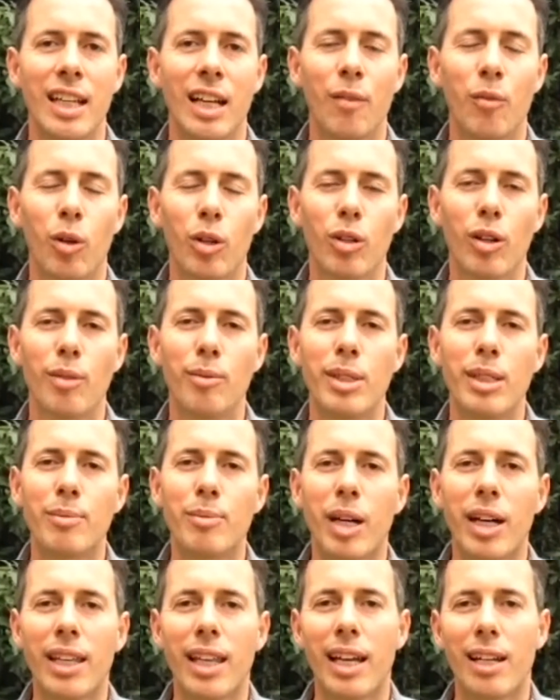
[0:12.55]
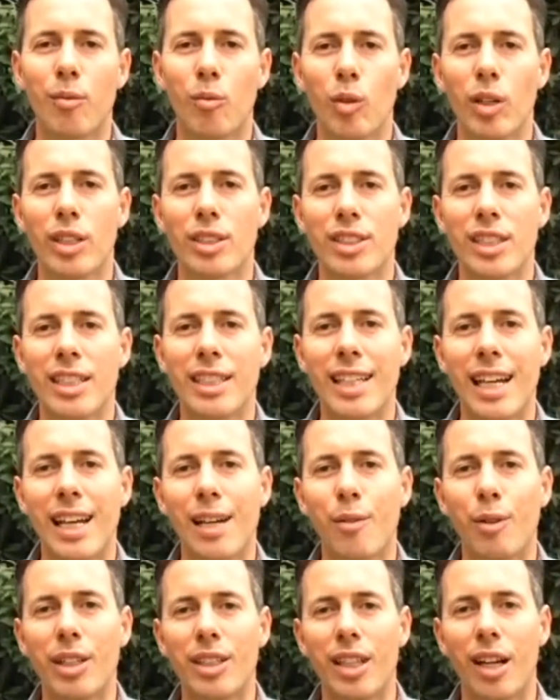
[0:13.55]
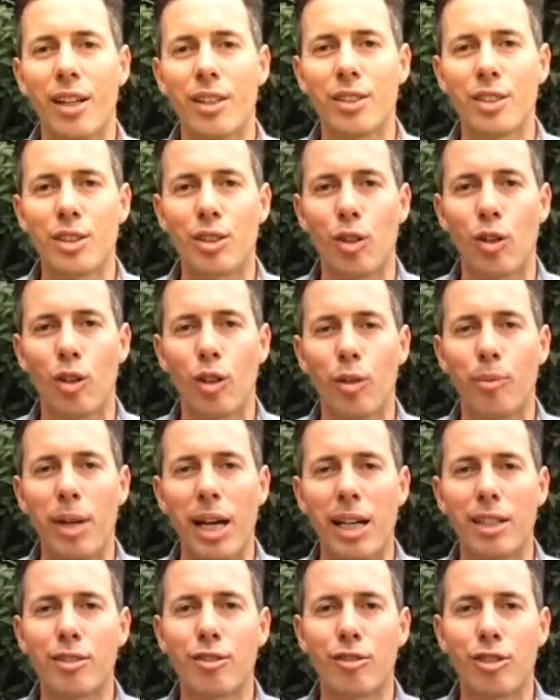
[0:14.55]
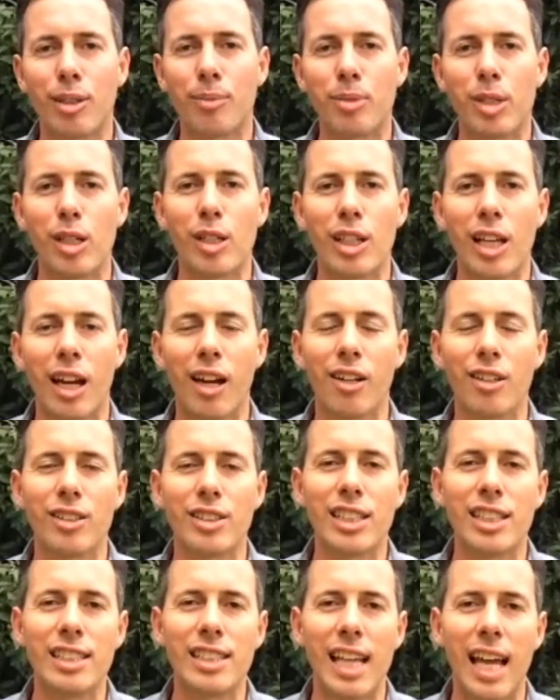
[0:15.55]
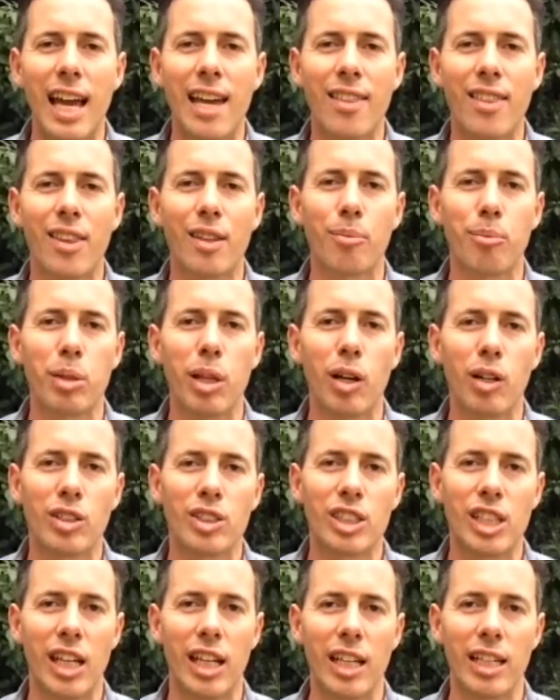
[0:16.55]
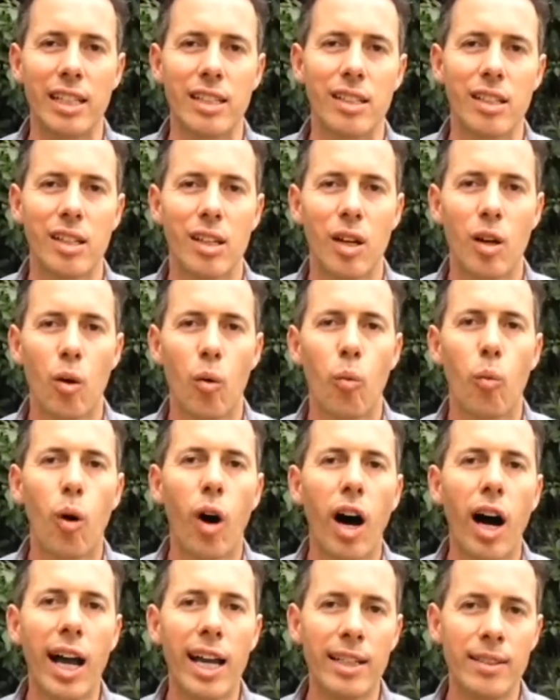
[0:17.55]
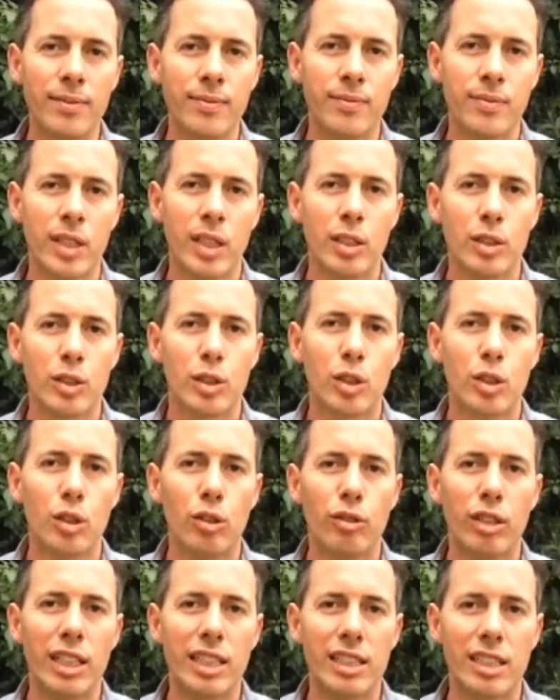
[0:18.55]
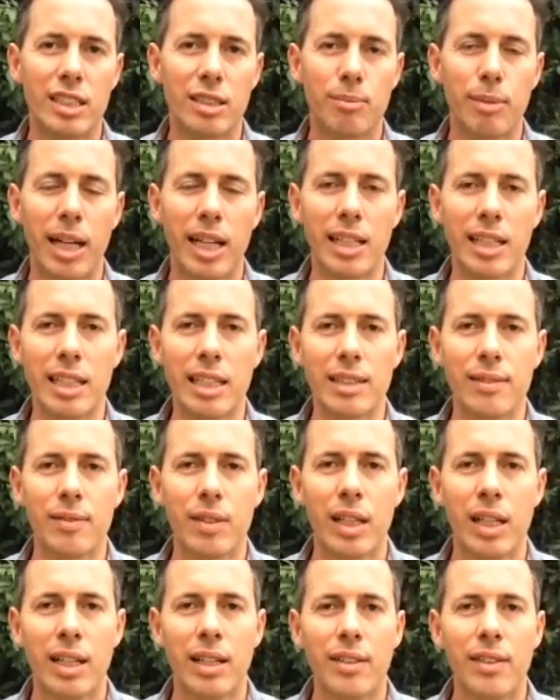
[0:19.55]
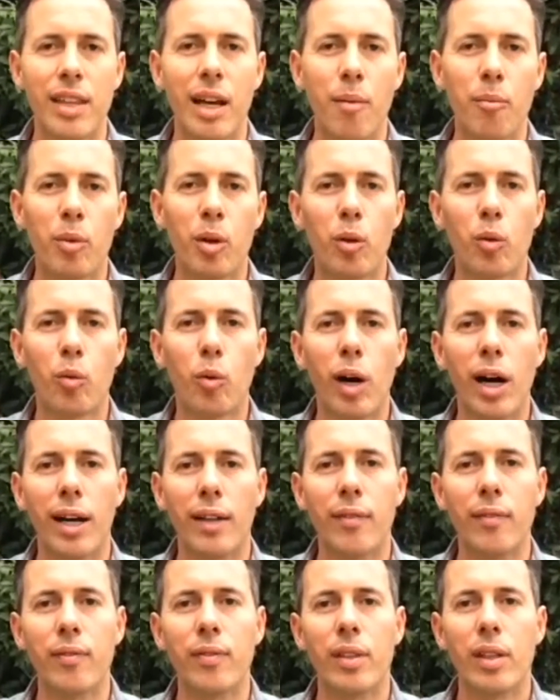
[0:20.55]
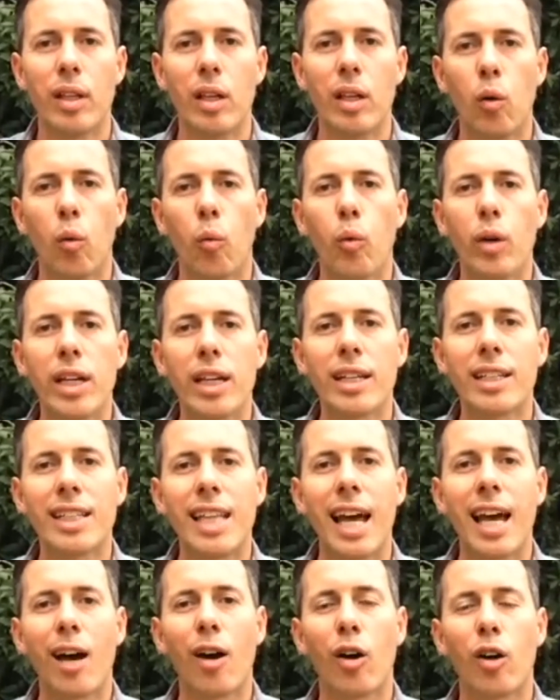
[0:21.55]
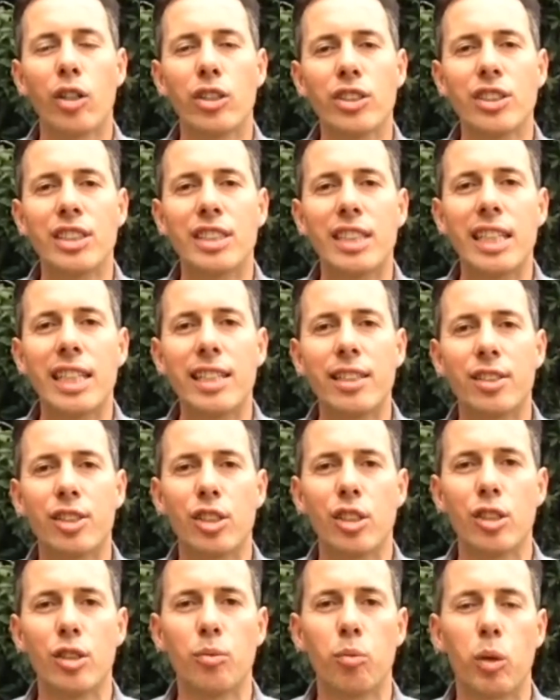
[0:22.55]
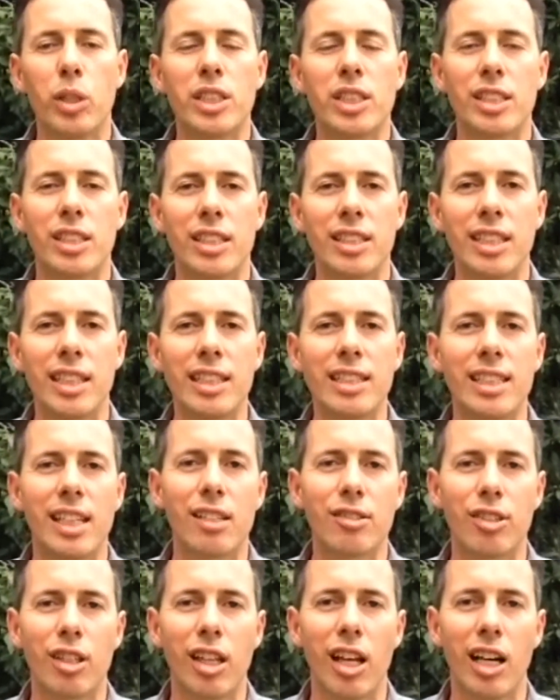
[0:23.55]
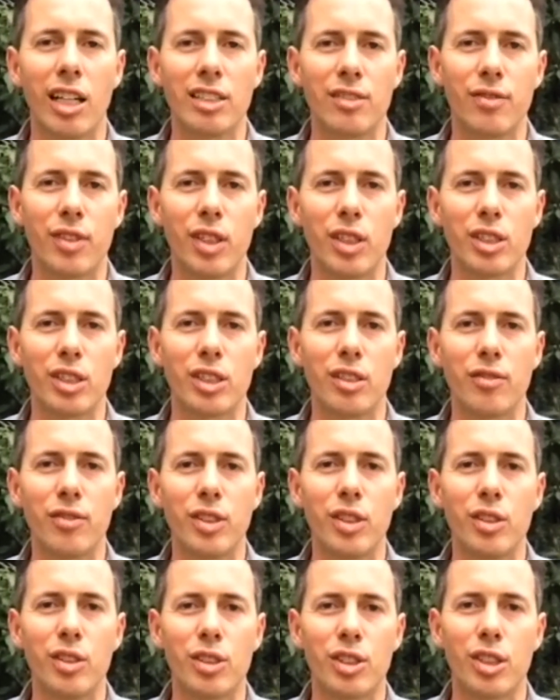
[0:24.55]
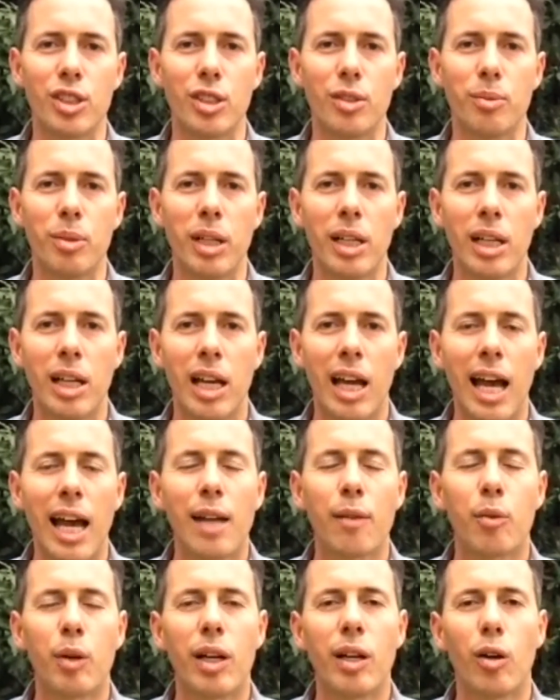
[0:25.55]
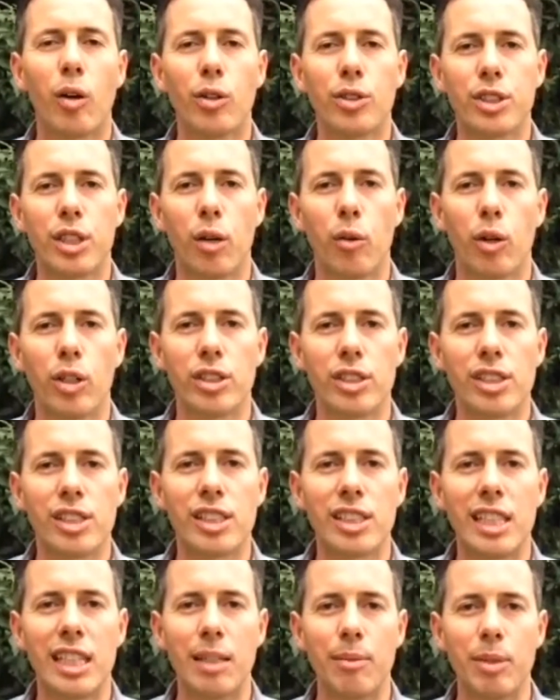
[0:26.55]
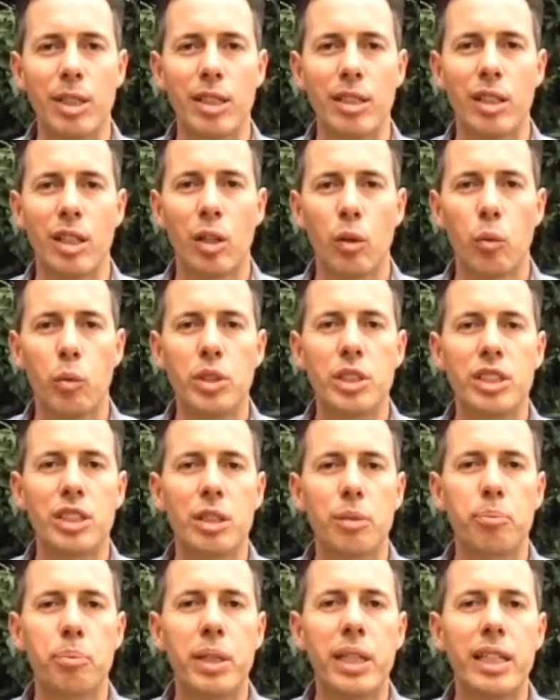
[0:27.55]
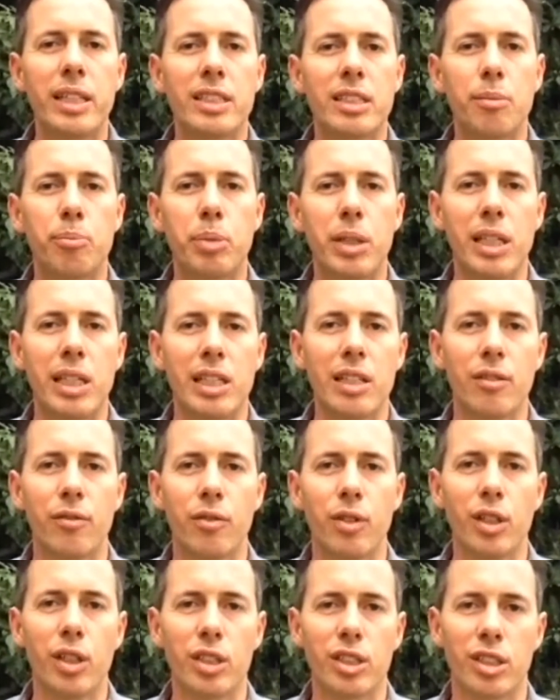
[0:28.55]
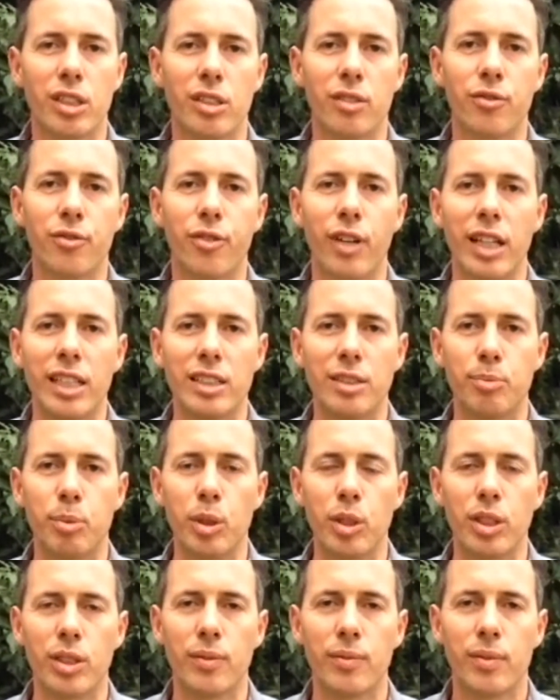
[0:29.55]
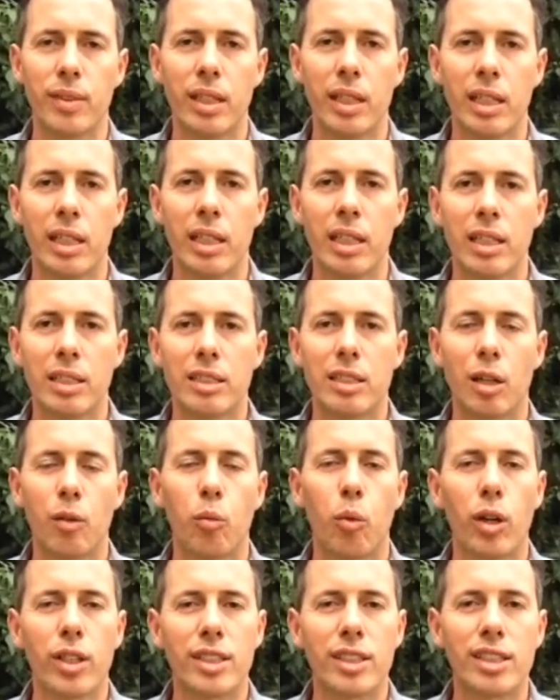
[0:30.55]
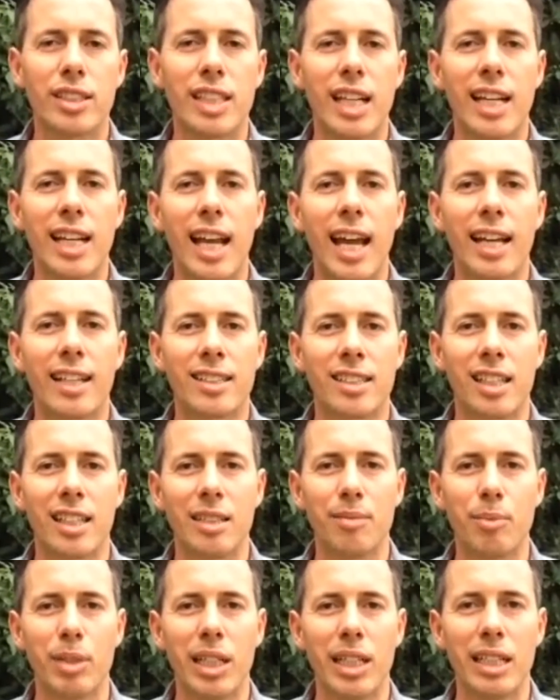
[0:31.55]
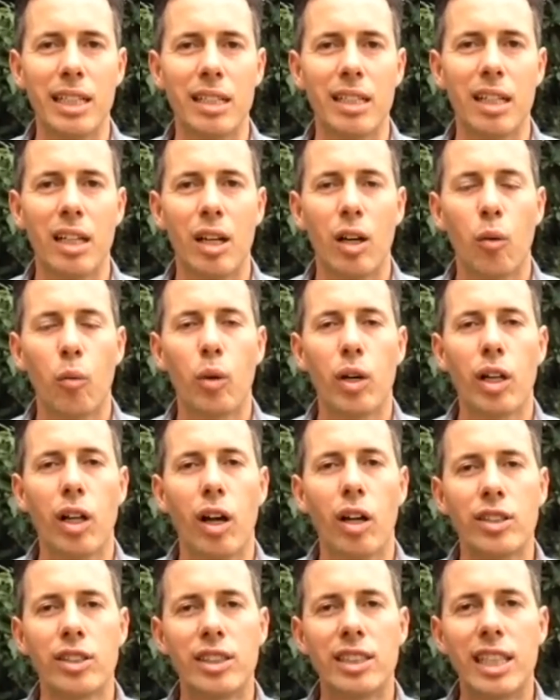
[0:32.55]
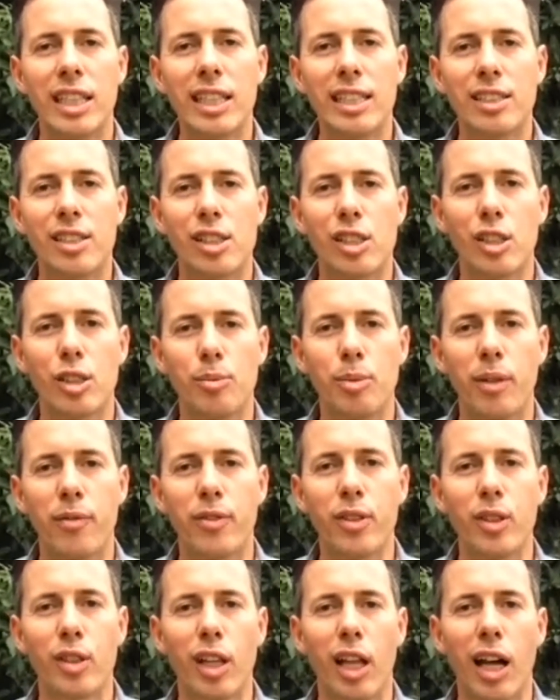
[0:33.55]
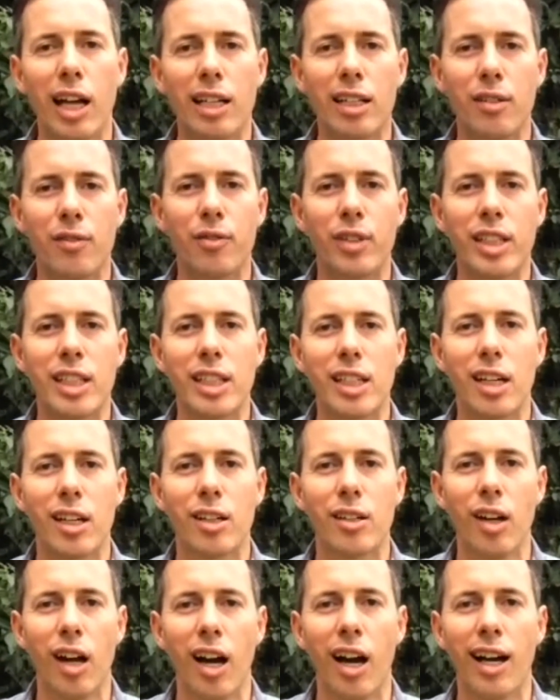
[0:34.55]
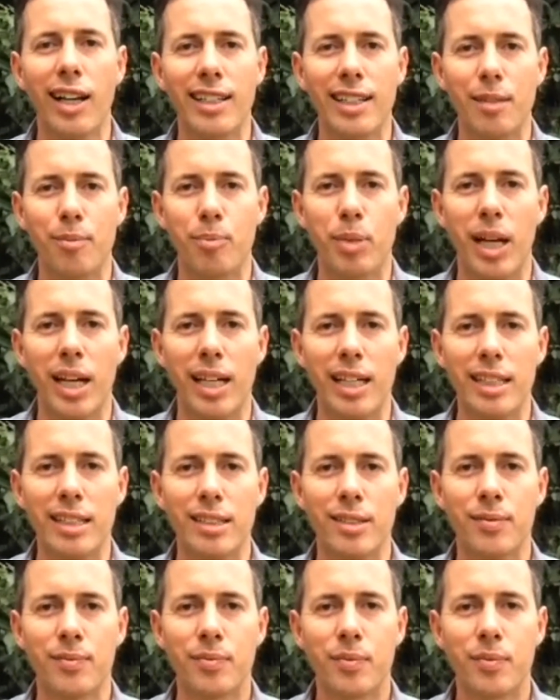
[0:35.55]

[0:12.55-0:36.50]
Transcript: And what do I mean by that? Well, today we're going to talk about cryptocurrencies and the blockchain. Why? Two reasons mainly. Number one, we are now on Dtube, which is a decentralized version of YouTube, and we're also on Steemit, which is a peer-to-peer version of Facebook. So what does that actually mean? Well, on Dtube, if you like a video, I get paid.